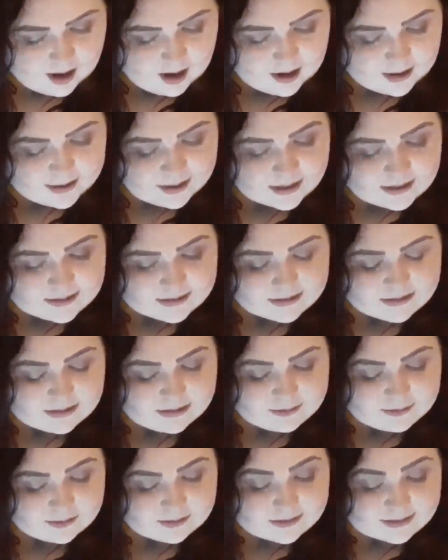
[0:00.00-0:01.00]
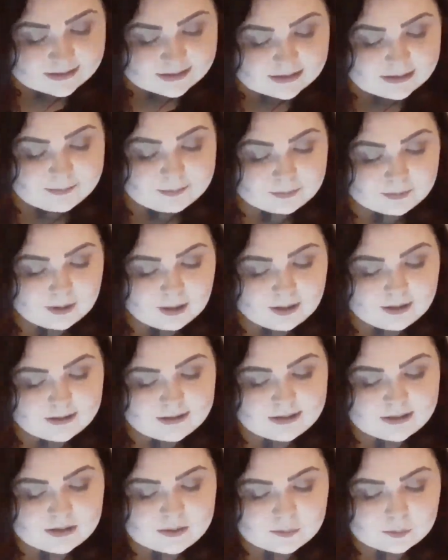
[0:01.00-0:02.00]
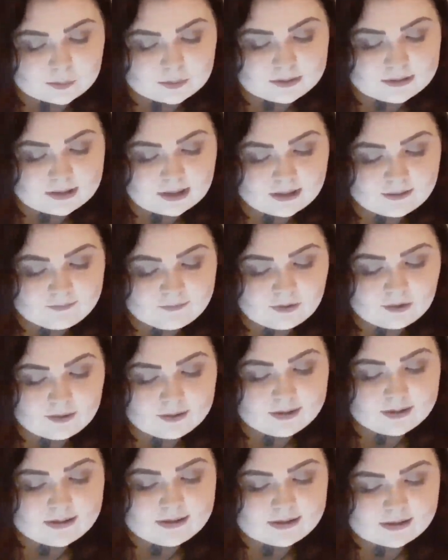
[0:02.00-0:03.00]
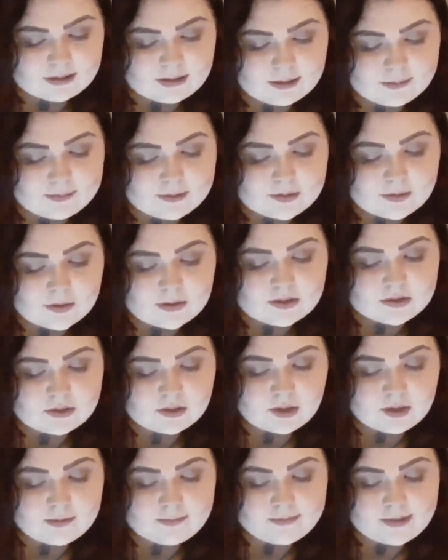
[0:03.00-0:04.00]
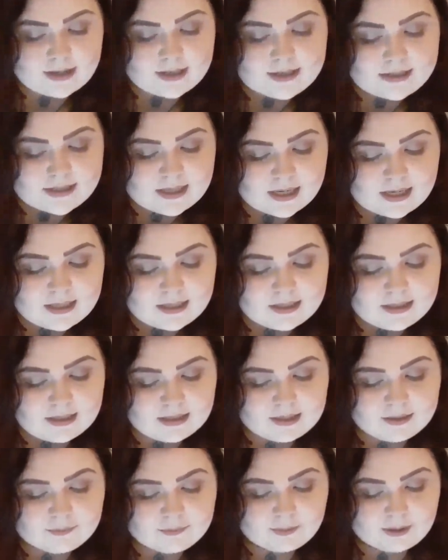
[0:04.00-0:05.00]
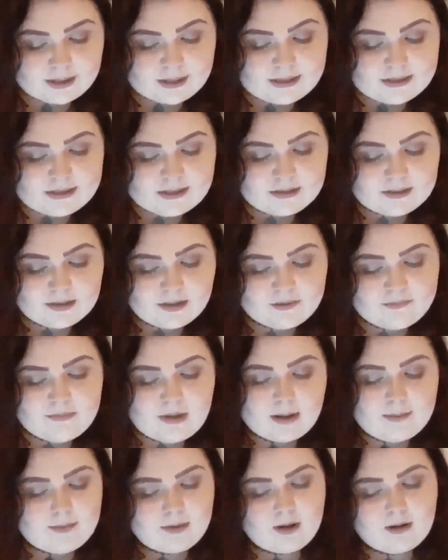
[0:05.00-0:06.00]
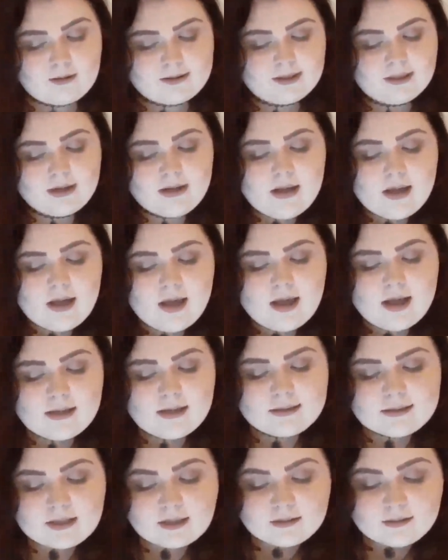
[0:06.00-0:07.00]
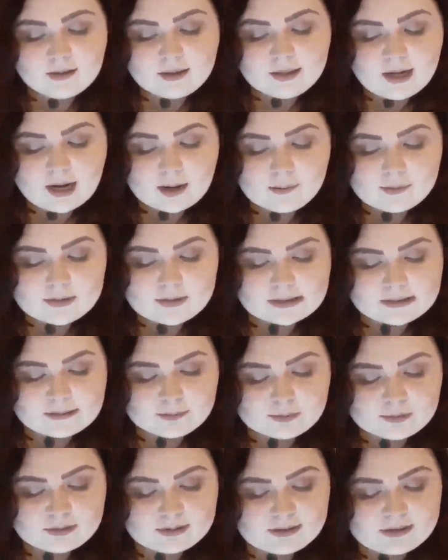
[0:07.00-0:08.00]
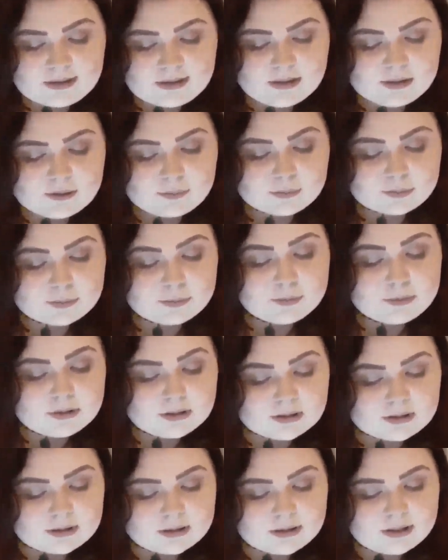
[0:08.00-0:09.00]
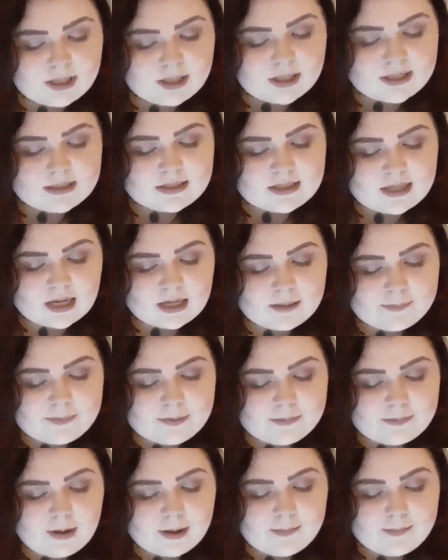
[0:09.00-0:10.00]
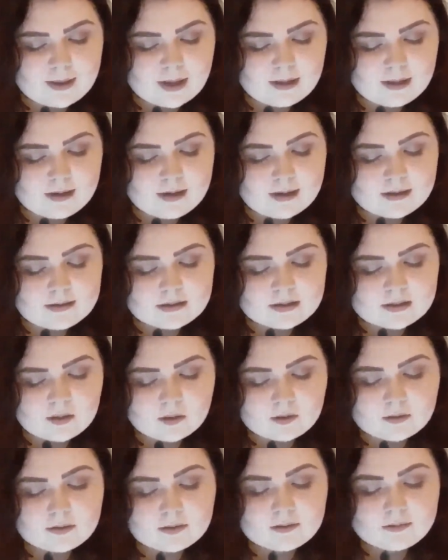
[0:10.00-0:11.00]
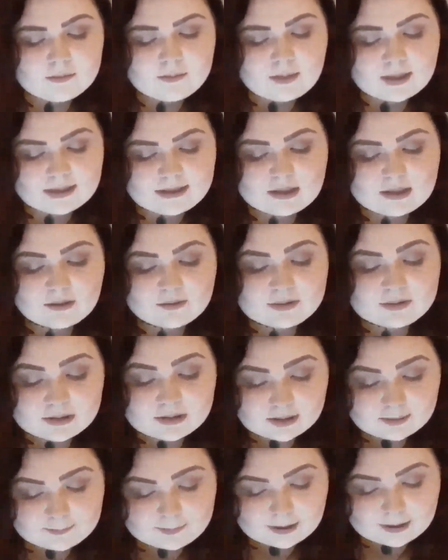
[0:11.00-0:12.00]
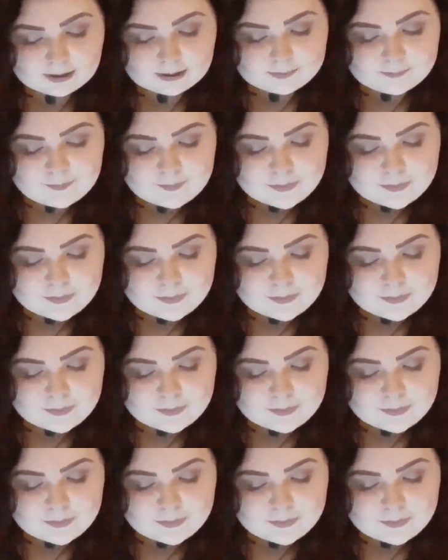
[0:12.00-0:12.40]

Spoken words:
I got sleep paralysis one night falling asleep, so I started meditating, getting ready to leave my body, and suddenly I was able to see the room clearly and sat up in my bed and saw myself sleeping.